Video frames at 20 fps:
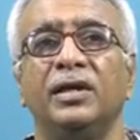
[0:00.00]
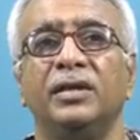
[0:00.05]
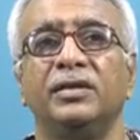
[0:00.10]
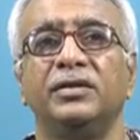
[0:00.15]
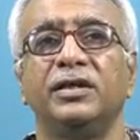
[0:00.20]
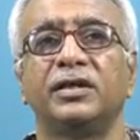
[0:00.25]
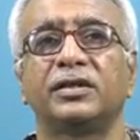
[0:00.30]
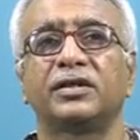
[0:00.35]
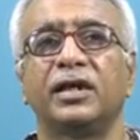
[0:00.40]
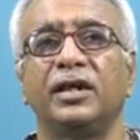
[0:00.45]

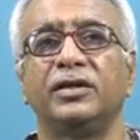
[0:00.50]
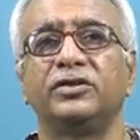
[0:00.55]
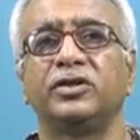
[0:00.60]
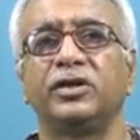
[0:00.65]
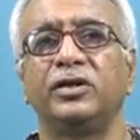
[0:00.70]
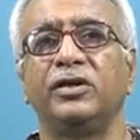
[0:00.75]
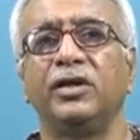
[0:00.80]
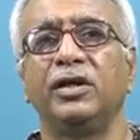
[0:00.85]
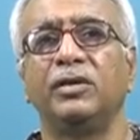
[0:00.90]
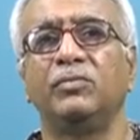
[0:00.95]
This
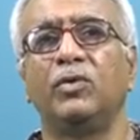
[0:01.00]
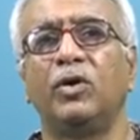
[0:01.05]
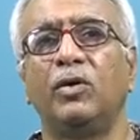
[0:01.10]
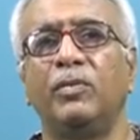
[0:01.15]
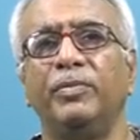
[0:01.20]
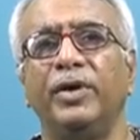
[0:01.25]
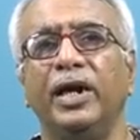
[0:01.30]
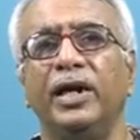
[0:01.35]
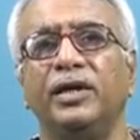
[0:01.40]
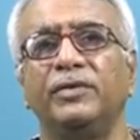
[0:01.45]
continuing
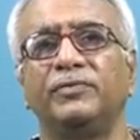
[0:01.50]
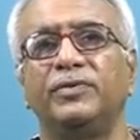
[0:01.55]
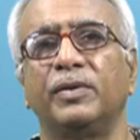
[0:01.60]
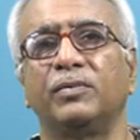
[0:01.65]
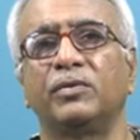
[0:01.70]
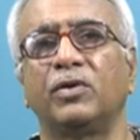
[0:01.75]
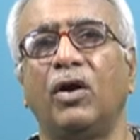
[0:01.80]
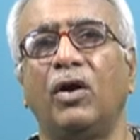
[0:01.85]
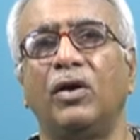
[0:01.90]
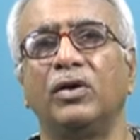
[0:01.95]
movement
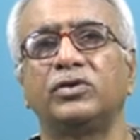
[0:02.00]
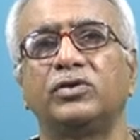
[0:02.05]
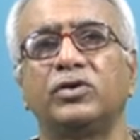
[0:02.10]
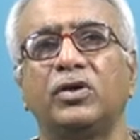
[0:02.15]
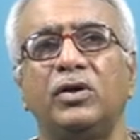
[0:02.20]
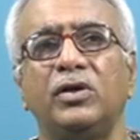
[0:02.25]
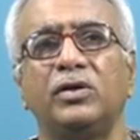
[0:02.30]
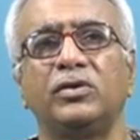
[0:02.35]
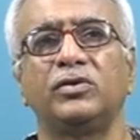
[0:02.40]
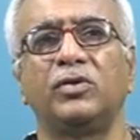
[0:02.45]
from
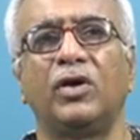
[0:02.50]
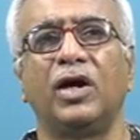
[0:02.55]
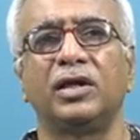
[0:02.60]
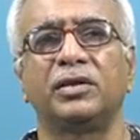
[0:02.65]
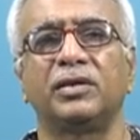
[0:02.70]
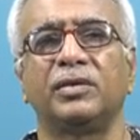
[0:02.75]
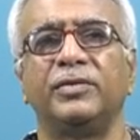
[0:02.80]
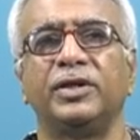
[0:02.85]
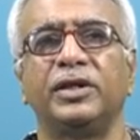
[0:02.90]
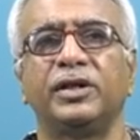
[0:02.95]
control to
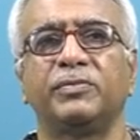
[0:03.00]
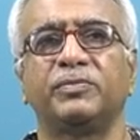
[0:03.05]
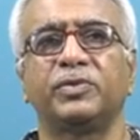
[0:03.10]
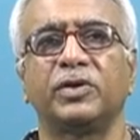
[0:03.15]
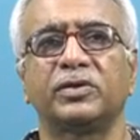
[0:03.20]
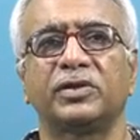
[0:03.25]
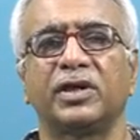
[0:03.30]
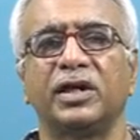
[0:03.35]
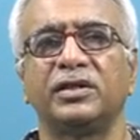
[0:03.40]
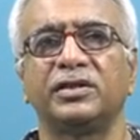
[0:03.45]
automatic
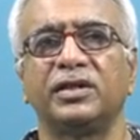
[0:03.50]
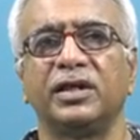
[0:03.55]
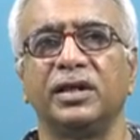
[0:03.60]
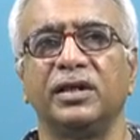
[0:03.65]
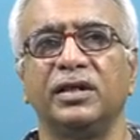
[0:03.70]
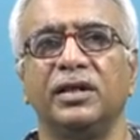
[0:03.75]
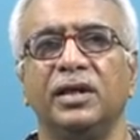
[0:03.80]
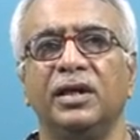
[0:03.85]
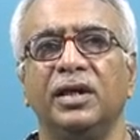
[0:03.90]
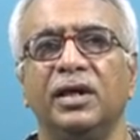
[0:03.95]

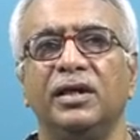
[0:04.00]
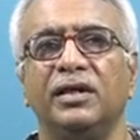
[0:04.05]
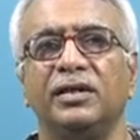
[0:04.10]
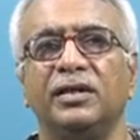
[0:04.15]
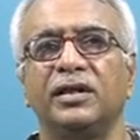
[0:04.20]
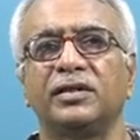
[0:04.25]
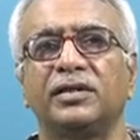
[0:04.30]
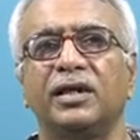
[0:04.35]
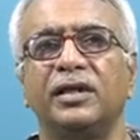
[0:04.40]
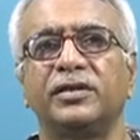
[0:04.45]
processing
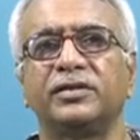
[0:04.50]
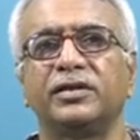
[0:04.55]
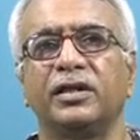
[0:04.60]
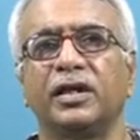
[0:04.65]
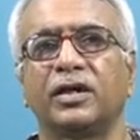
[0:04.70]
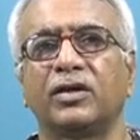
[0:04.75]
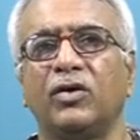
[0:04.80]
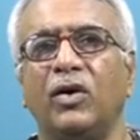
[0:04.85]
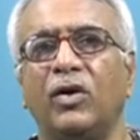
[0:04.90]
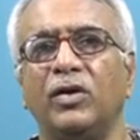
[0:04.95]
results in a
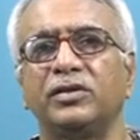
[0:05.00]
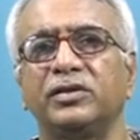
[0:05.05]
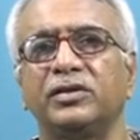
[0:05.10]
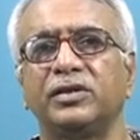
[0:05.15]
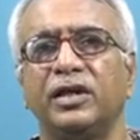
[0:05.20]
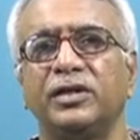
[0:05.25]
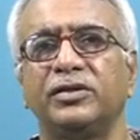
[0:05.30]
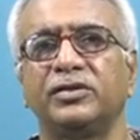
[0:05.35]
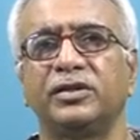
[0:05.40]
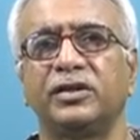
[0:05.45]

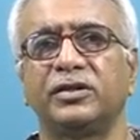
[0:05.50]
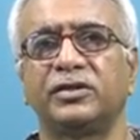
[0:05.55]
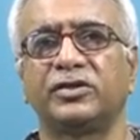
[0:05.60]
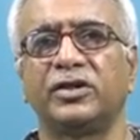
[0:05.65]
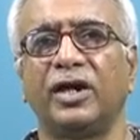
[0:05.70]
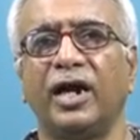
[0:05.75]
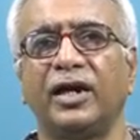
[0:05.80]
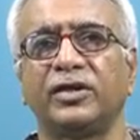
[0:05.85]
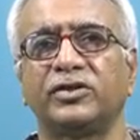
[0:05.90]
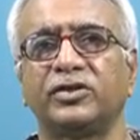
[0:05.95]
constant
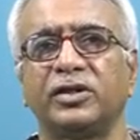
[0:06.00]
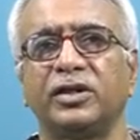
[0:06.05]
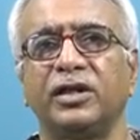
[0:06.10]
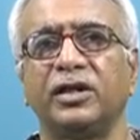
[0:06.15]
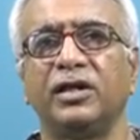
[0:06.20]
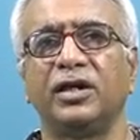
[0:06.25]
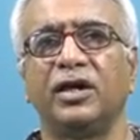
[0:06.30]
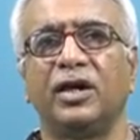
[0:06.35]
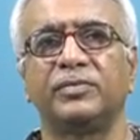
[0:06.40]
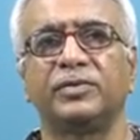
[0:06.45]

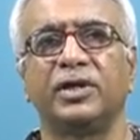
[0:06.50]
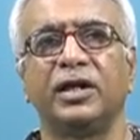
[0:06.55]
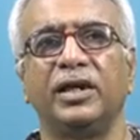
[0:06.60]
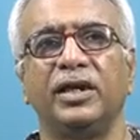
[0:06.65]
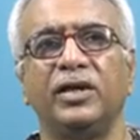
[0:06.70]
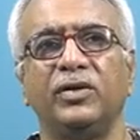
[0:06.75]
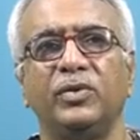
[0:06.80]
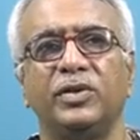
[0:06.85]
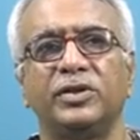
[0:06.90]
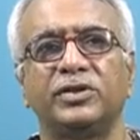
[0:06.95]
restructuring of the
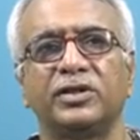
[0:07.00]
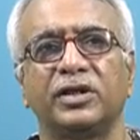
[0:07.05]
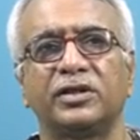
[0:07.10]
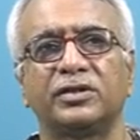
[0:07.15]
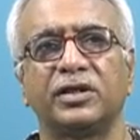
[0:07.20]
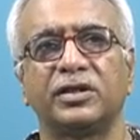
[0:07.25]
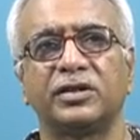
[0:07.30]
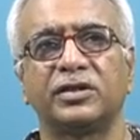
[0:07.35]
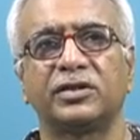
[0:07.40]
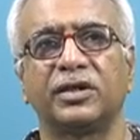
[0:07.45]
linguistic
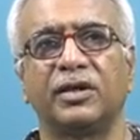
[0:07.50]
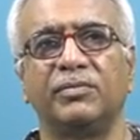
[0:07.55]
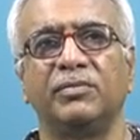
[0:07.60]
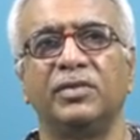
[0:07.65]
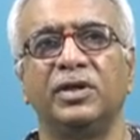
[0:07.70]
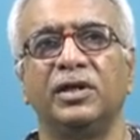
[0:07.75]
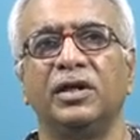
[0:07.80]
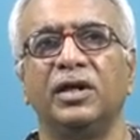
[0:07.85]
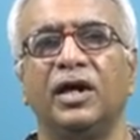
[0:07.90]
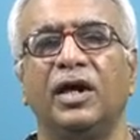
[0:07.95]

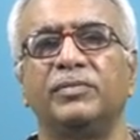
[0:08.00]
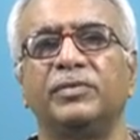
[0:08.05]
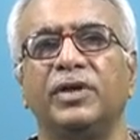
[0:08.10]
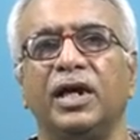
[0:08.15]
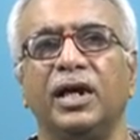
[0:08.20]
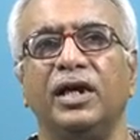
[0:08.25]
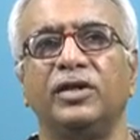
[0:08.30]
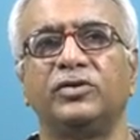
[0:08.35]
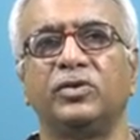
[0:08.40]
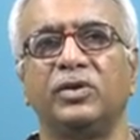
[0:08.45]
system of the
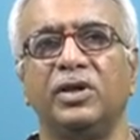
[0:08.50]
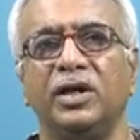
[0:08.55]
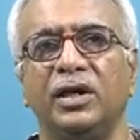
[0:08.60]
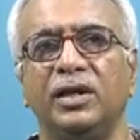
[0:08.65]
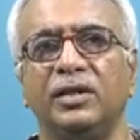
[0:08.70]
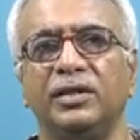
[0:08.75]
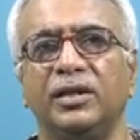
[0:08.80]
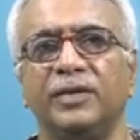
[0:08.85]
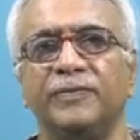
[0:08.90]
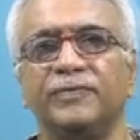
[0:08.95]
L2
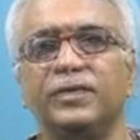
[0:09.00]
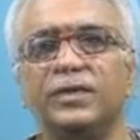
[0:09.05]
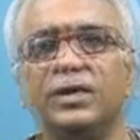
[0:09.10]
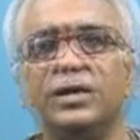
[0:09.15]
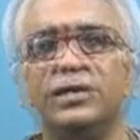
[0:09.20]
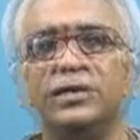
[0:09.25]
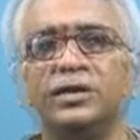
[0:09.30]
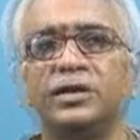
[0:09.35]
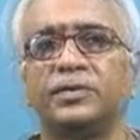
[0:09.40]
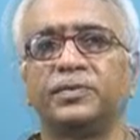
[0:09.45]
learner.
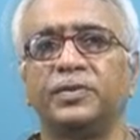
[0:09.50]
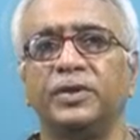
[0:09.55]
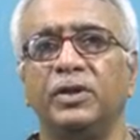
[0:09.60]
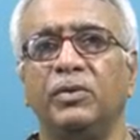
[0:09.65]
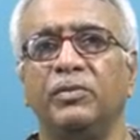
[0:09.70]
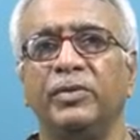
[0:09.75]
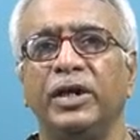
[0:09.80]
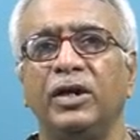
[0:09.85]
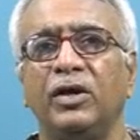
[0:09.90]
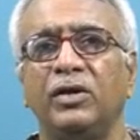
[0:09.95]
This
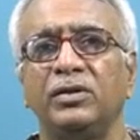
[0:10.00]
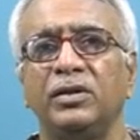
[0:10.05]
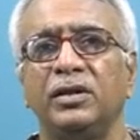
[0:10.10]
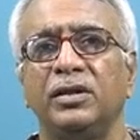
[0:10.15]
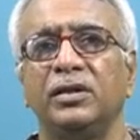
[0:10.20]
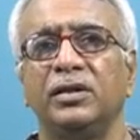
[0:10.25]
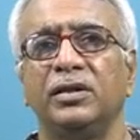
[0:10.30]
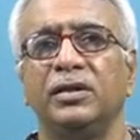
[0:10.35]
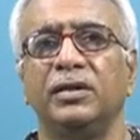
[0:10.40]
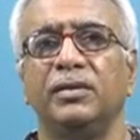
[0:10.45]

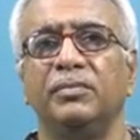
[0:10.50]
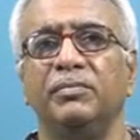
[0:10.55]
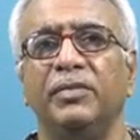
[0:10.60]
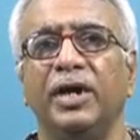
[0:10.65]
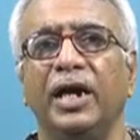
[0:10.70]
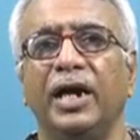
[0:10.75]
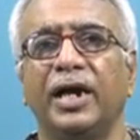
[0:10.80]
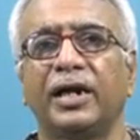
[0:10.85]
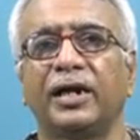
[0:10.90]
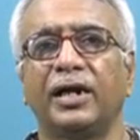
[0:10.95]
phenomenon
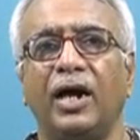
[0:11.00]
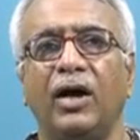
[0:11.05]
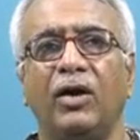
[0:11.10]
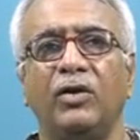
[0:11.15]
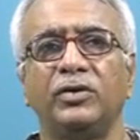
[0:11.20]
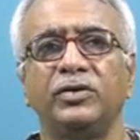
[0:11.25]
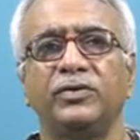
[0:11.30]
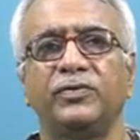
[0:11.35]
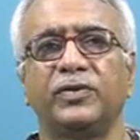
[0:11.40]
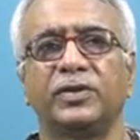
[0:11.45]
may
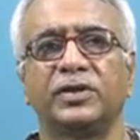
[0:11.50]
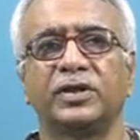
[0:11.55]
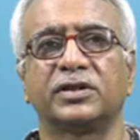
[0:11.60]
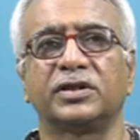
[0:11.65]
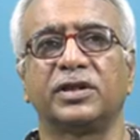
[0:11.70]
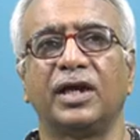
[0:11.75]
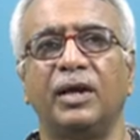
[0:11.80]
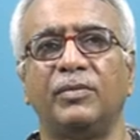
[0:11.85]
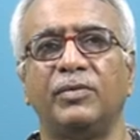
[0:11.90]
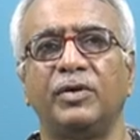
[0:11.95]
account for the
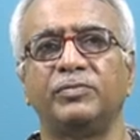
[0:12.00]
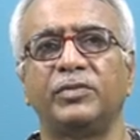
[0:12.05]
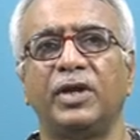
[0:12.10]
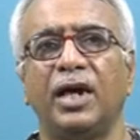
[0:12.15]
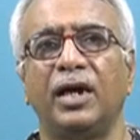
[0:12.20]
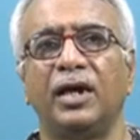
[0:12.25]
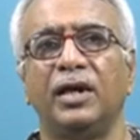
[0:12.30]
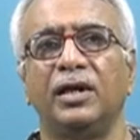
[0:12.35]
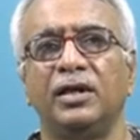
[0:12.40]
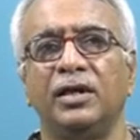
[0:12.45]
sum of
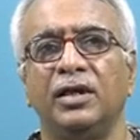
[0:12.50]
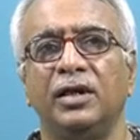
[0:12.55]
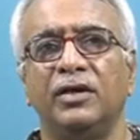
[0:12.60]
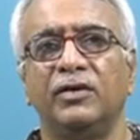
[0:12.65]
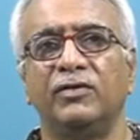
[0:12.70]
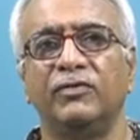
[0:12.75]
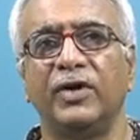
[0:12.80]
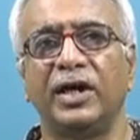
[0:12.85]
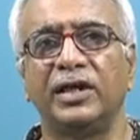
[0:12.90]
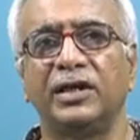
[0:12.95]
the
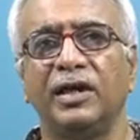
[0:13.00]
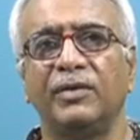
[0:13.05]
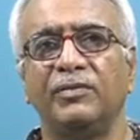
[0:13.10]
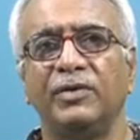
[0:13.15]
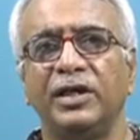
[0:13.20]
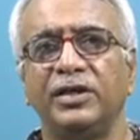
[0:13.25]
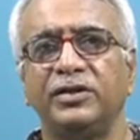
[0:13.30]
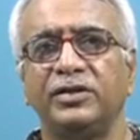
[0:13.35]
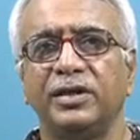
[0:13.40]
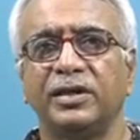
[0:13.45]

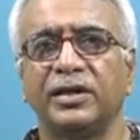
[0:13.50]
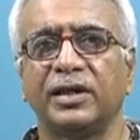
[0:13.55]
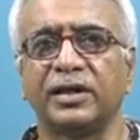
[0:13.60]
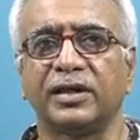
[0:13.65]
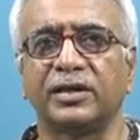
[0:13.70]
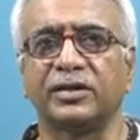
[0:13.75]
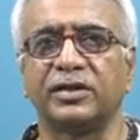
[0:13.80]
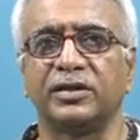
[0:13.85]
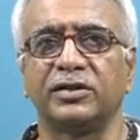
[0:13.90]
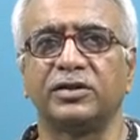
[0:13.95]
variability
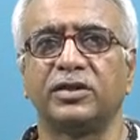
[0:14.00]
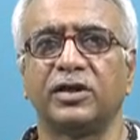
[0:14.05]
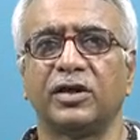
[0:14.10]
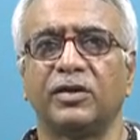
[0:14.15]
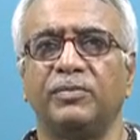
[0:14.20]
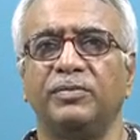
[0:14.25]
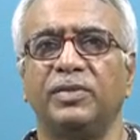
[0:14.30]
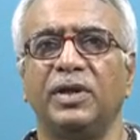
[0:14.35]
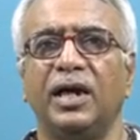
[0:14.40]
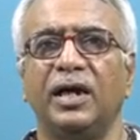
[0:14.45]
characteristic
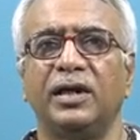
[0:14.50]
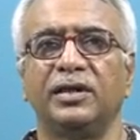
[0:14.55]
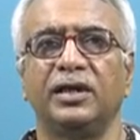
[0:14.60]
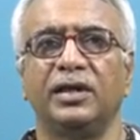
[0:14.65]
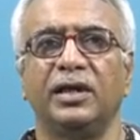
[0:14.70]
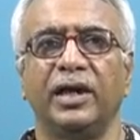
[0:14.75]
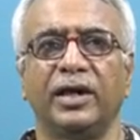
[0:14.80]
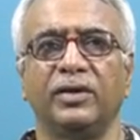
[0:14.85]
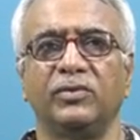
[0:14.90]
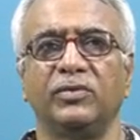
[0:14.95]
of learner
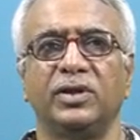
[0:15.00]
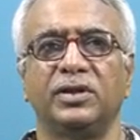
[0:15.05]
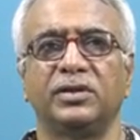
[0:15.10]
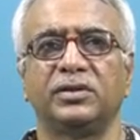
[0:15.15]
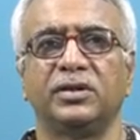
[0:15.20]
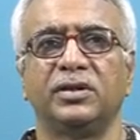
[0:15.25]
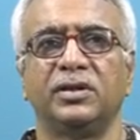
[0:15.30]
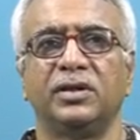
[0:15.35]
language.